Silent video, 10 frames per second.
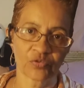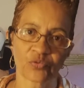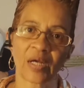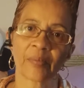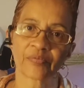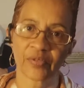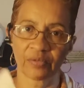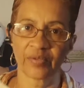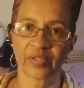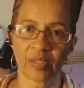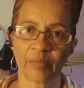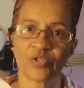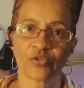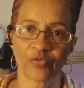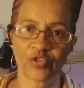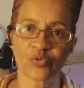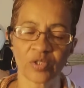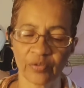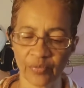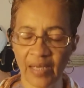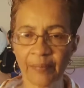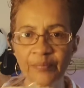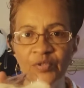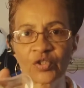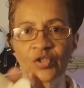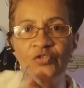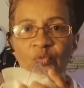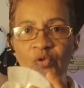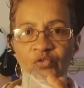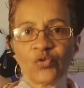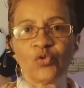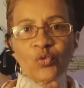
swabs that already come individually wrapped, because once you